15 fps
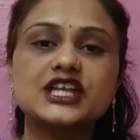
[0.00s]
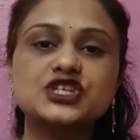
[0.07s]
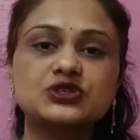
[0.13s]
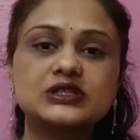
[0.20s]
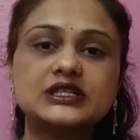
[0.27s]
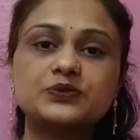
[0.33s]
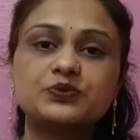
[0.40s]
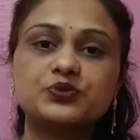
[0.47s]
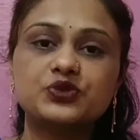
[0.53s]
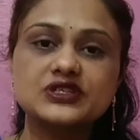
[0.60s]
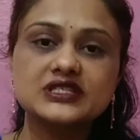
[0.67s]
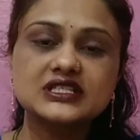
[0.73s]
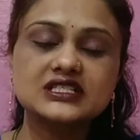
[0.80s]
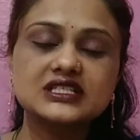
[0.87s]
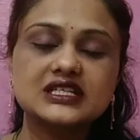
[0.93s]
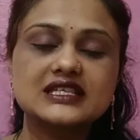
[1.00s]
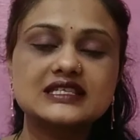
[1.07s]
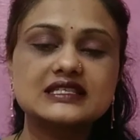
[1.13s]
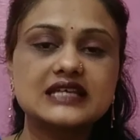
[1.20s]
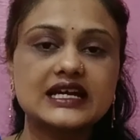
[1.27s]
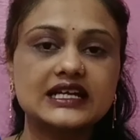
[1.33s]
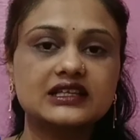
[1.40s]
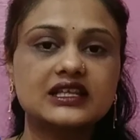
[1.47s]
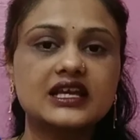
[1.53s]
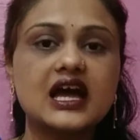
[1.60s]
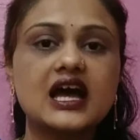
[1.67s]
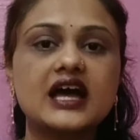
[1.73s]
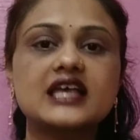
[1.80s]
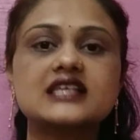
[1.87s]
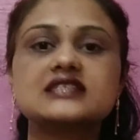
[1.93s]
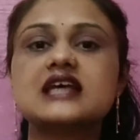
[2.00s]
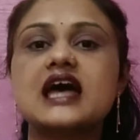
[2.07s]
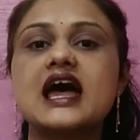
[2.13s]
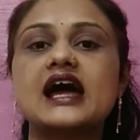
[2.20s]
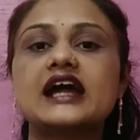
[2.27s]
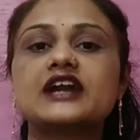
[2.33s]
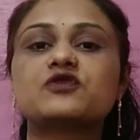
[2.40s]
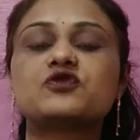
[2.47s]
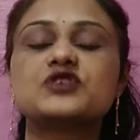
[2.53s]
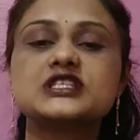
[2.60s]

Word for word: actually present inside the eyes and